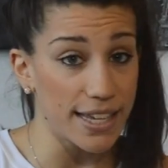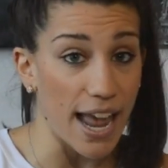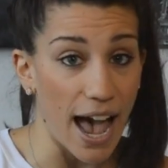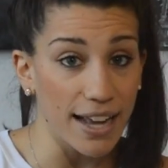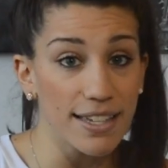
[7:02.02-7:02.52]
to
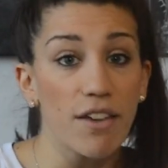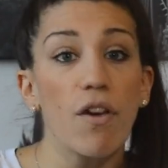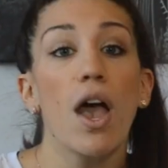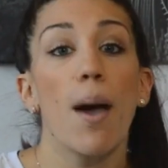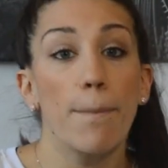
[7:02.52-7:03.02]
stay
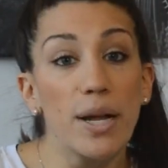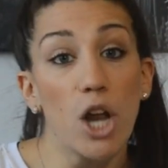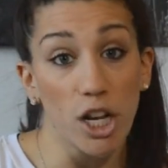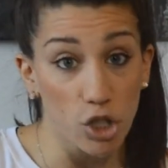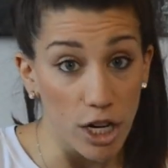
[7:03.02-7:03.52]
active
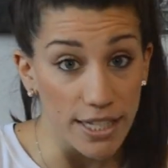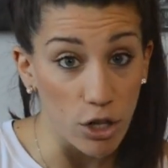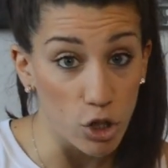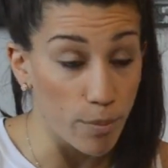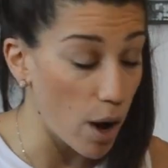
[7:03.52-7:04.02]
but not stress
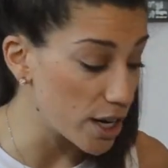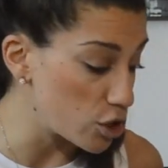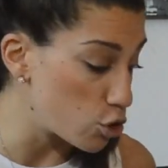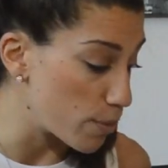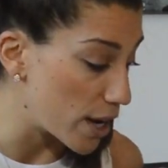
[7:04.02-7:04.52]
out your
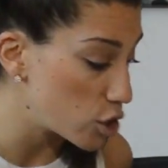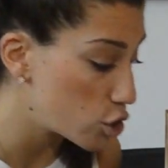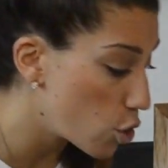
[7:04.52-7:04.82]
body too much.